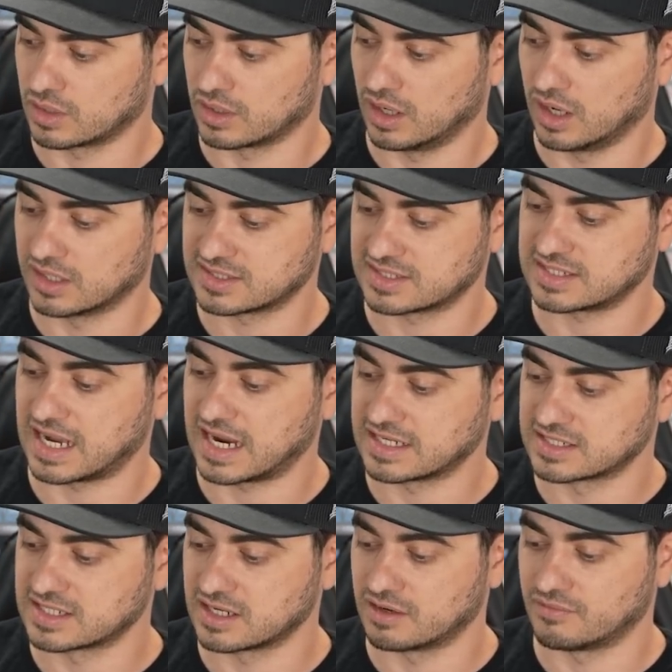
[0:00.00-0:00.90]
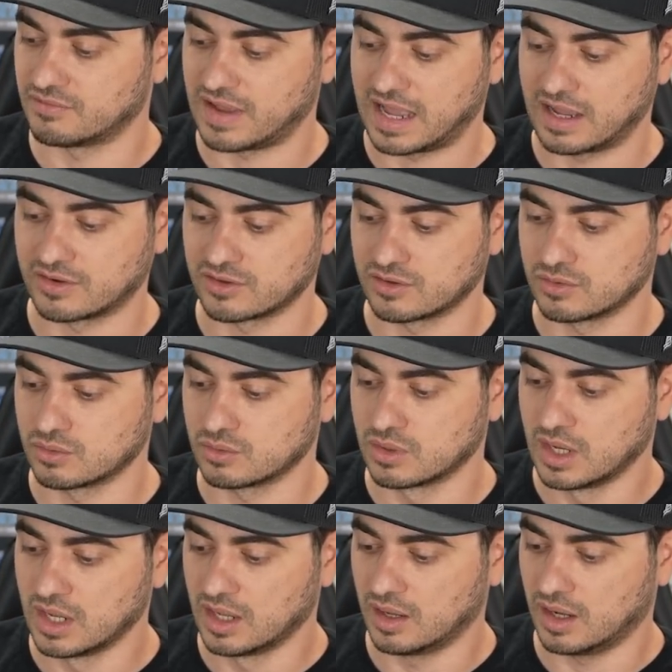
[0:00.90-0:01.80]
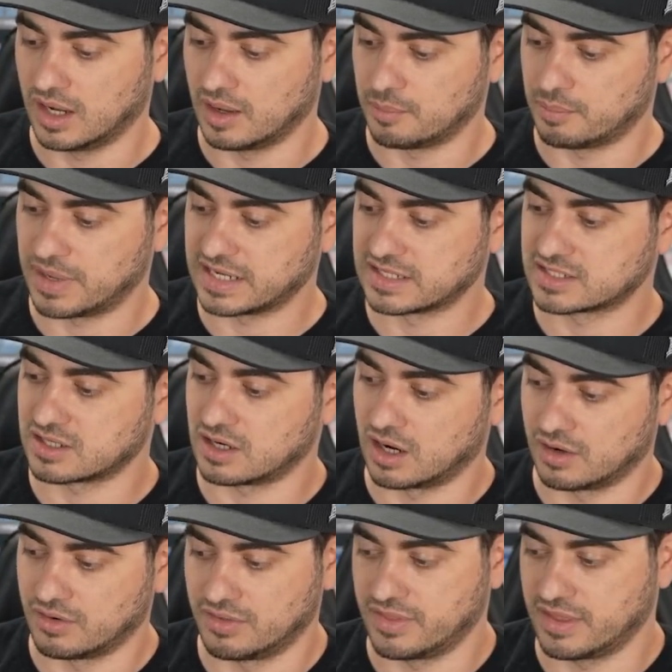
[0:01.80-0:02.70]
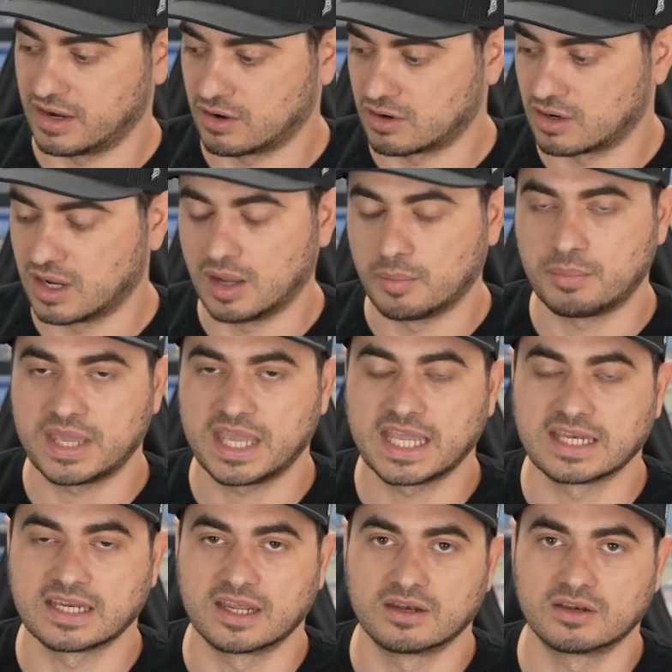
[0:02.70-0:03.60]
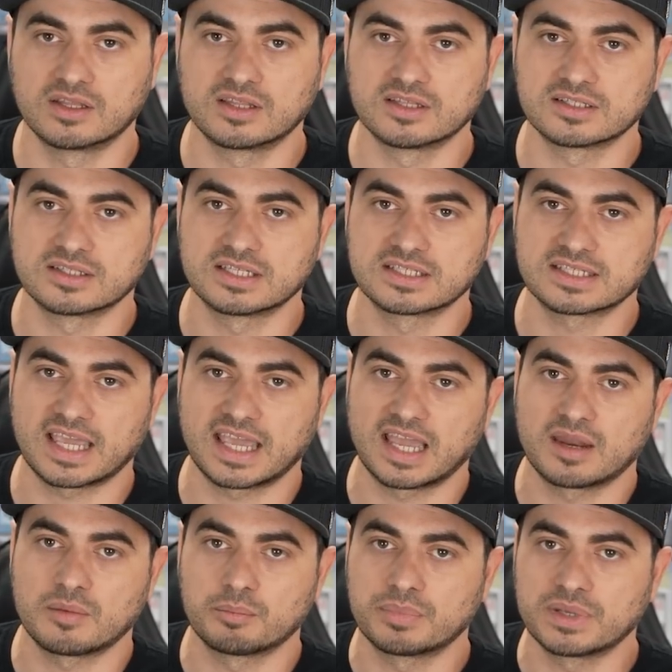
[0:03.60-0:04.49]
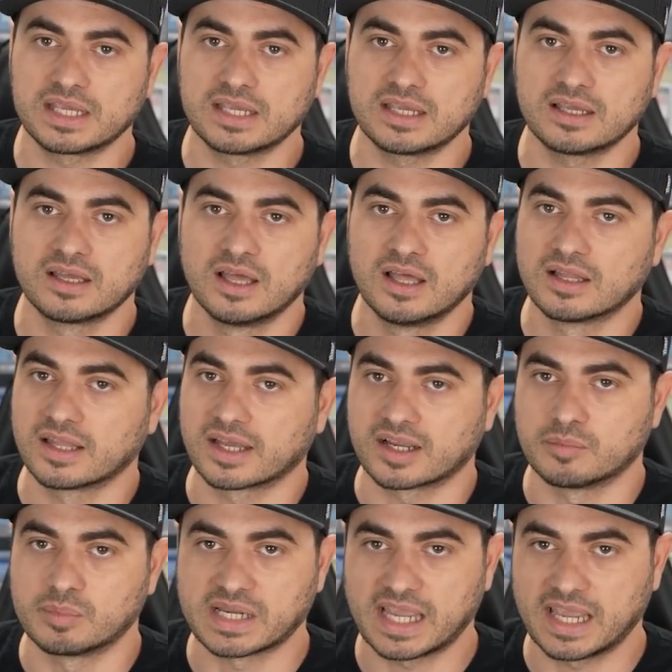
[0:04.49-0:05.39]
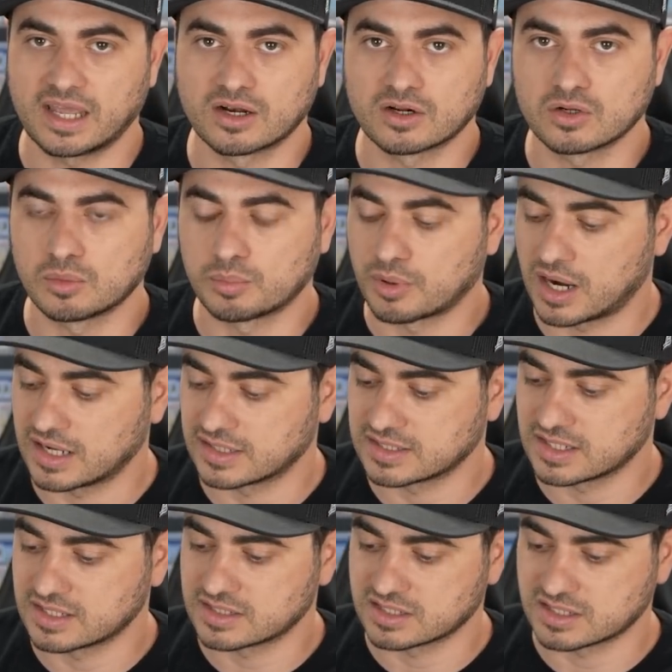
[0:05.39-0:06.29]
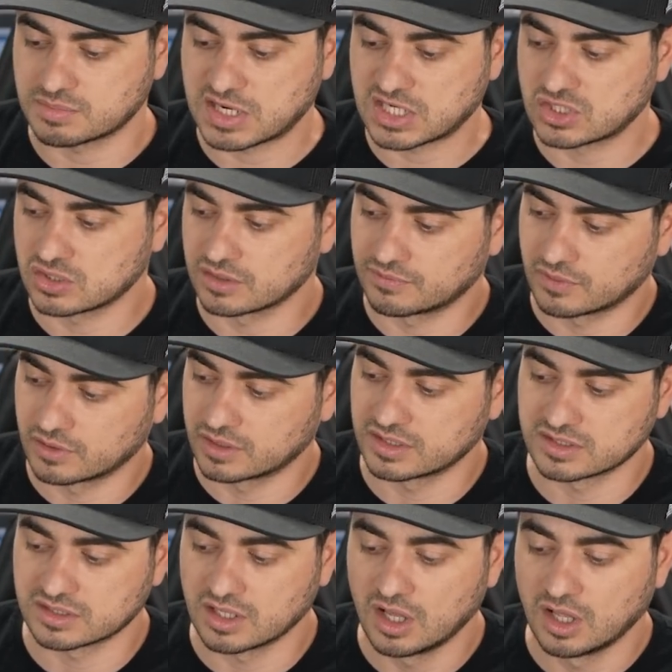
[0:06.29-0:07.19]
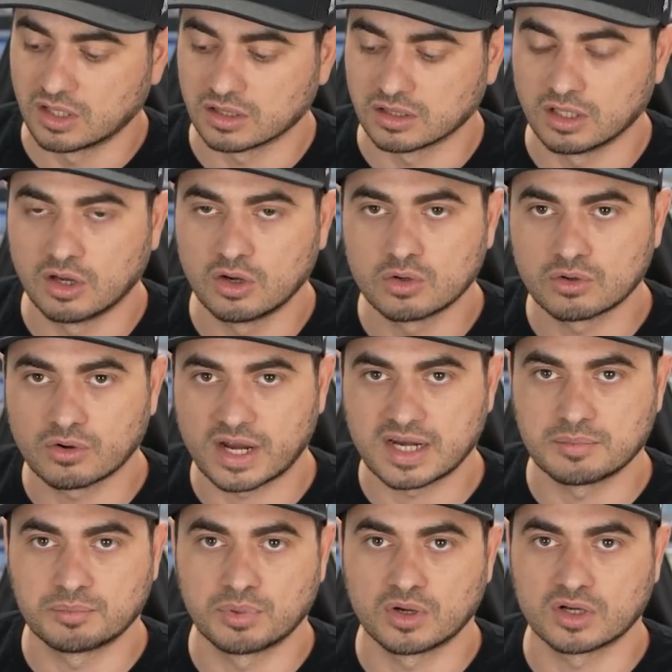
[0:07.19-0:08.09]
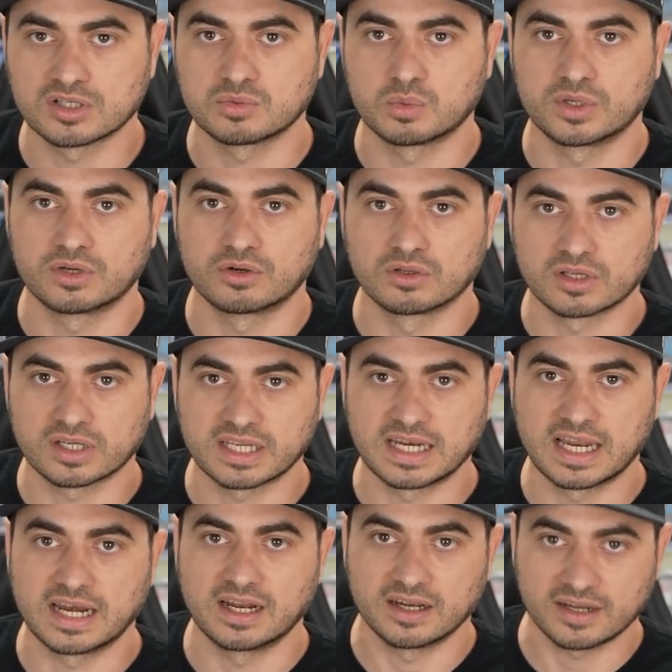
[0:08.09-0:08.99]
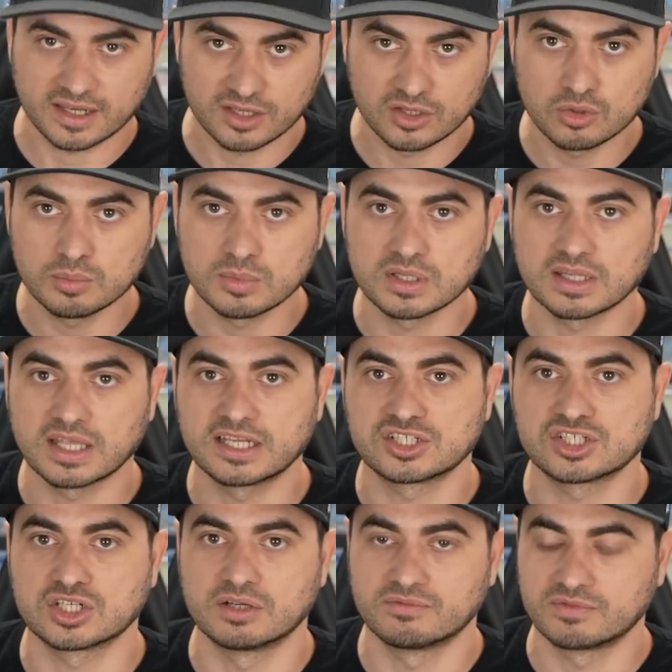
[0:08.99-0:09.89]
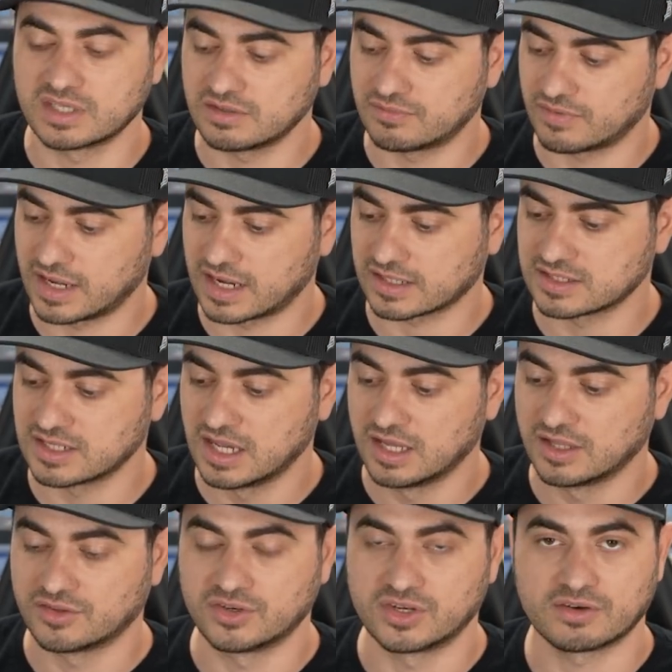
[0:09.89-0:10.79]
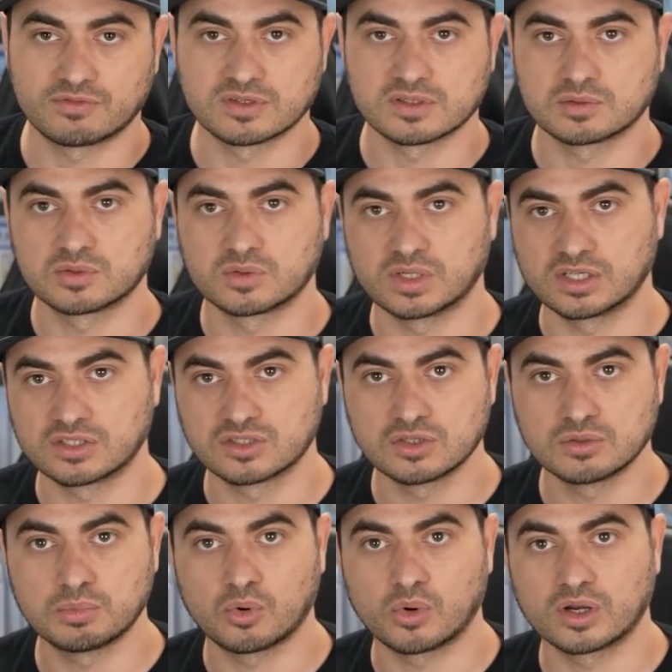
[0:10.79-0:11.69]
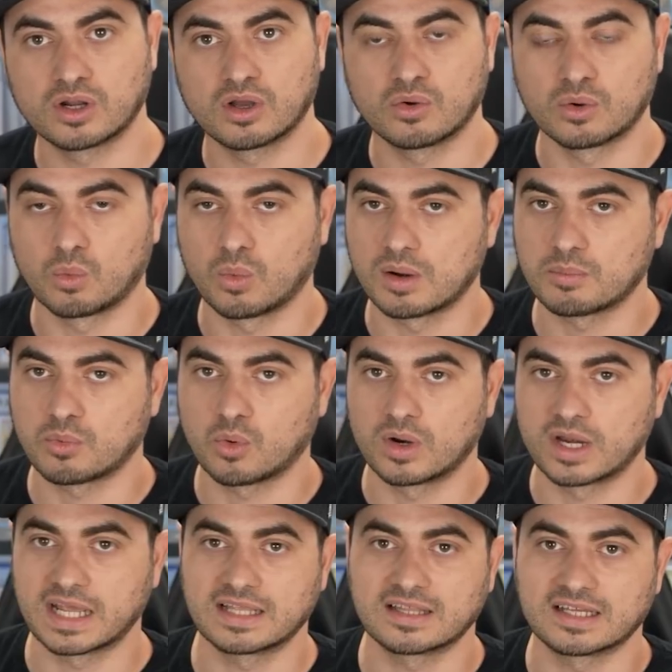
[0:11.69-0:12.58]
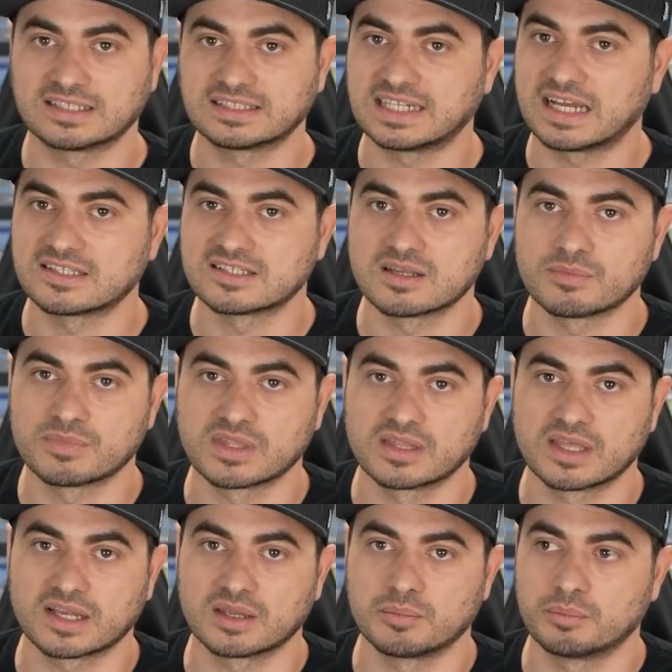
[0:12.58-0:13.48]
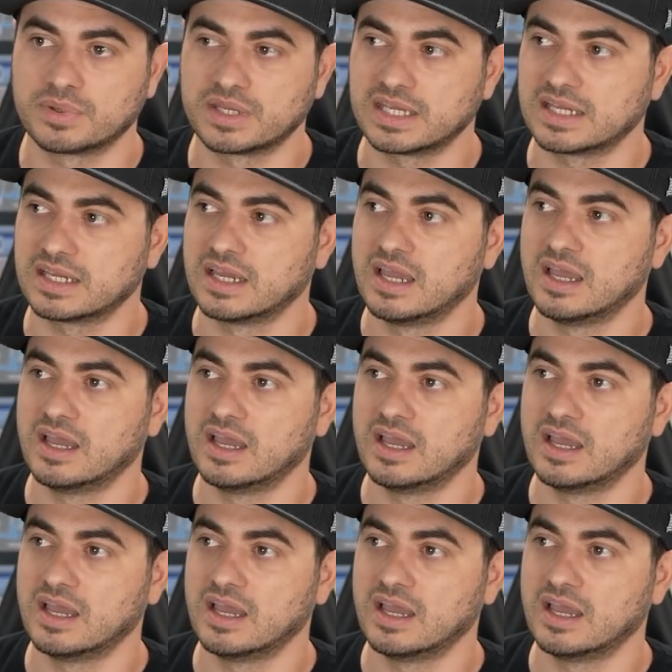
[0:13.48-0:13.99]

assigns it a value based on their opinion. This can't be like a mechanical process, especially for these low grade books when you're looking at accumulation of defects, the difference between a 2.0 and a 1.8. That's not something that can be